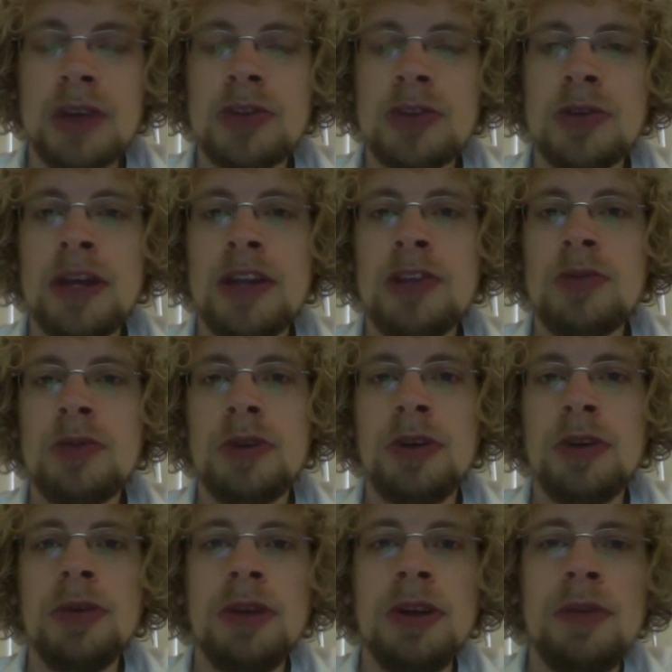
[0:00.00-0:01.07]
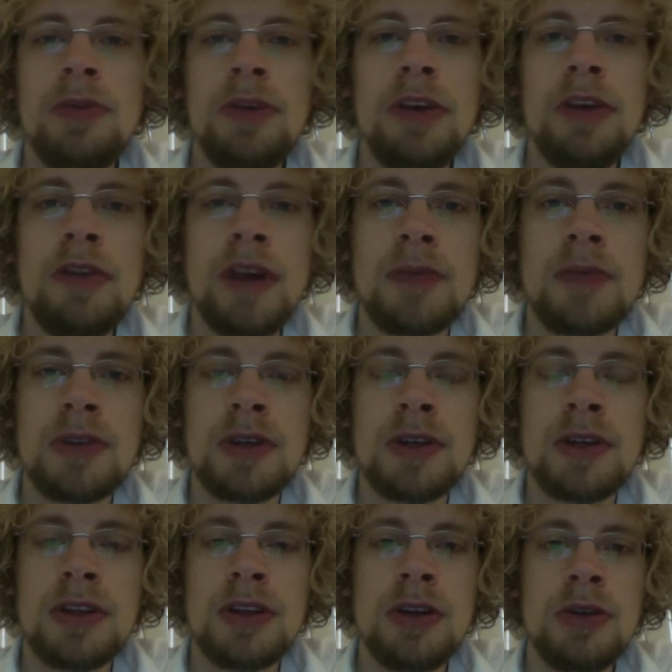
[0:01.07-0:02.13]
So that's what Unity Prefabs
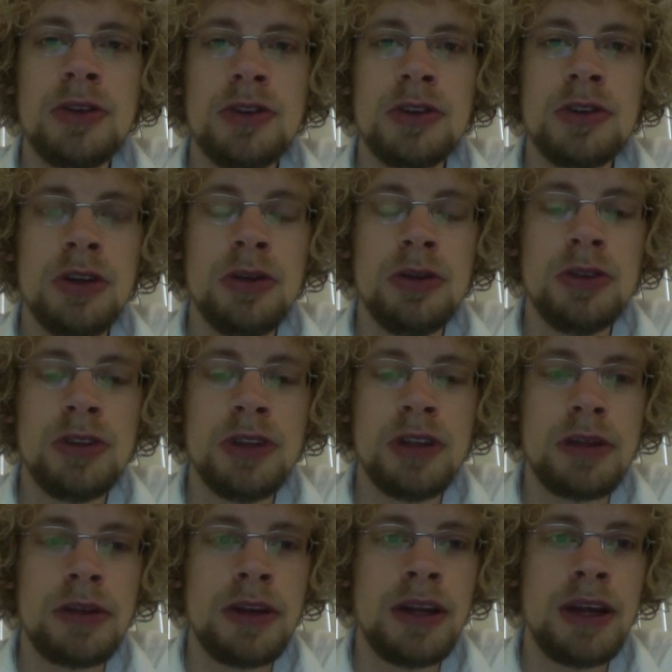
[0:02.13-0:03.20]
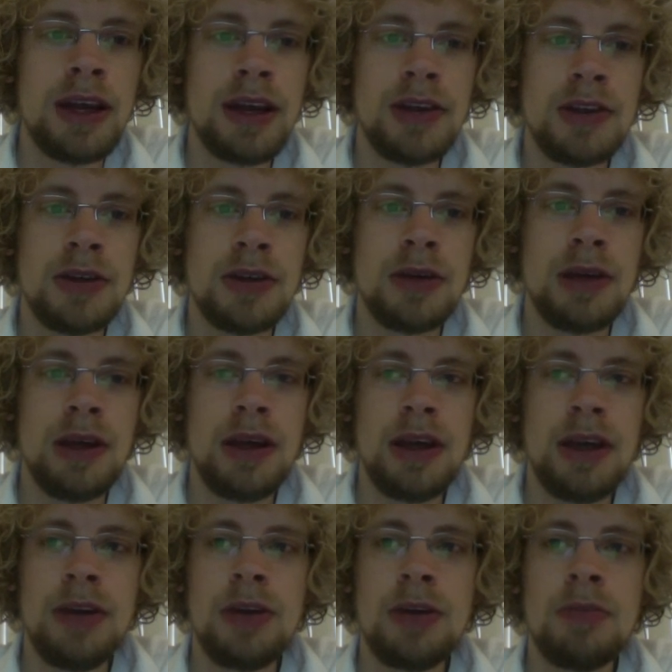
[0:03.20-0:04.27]
is. It uses the Unity 3D engine,
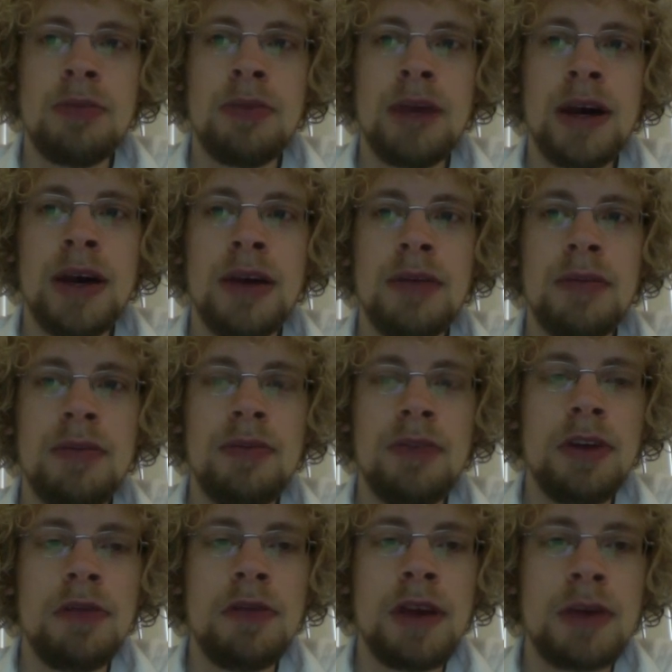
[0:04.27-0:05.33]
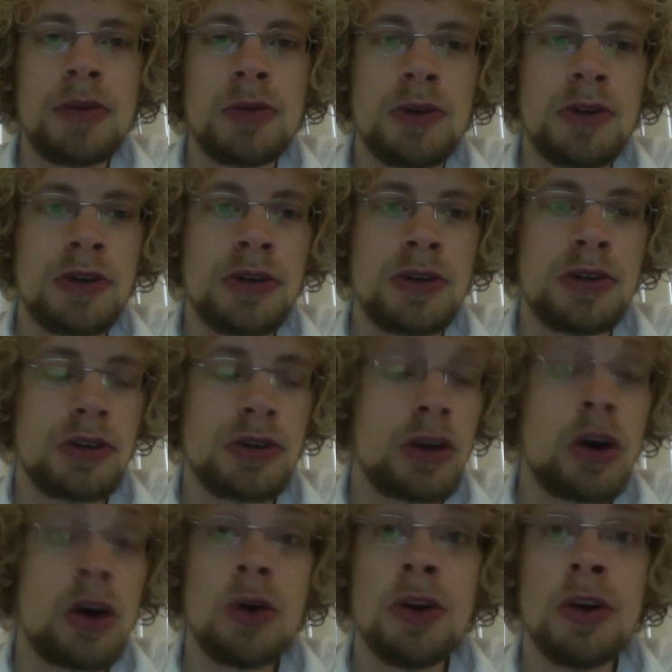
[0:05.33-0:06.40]
and you can buy prefabs, which are
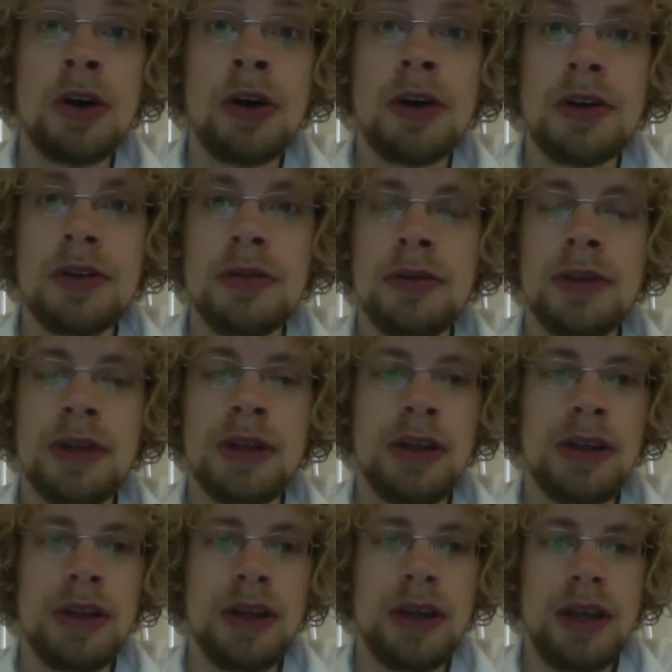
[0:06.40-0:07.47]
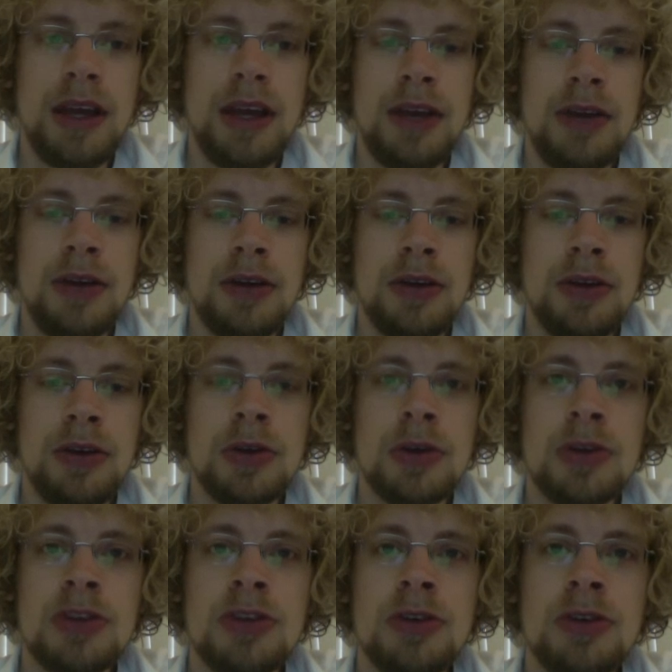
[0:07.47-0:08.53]
coded art early, and you can use
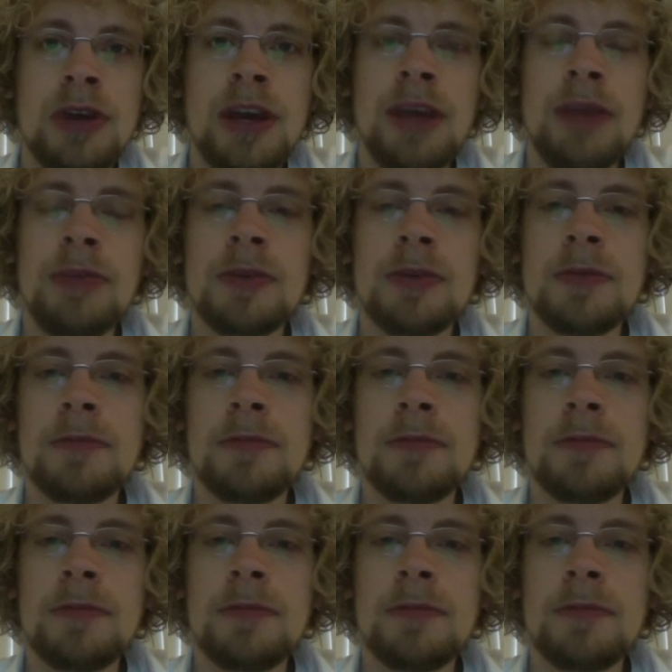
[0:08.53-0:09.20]
those in your games.